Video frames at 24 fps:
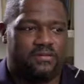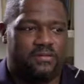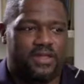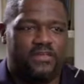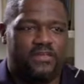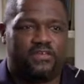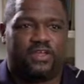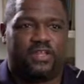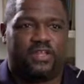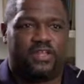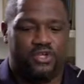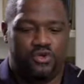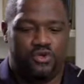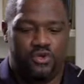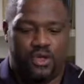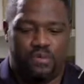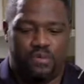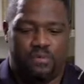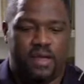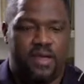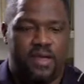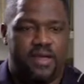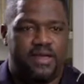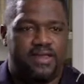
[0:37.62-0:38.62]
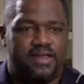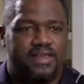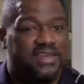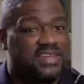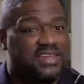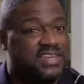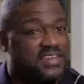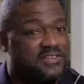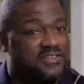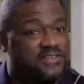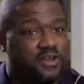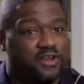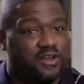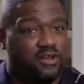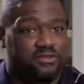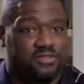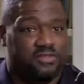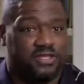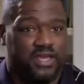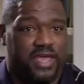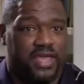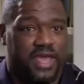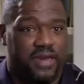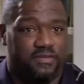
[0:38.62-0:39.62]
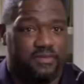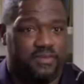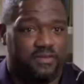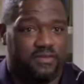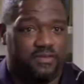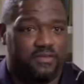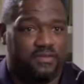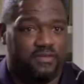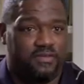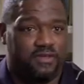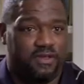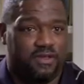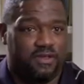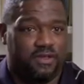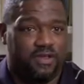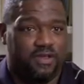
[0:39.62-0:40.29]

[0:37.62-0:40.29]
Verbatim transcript: basically you get married and difficulty happens.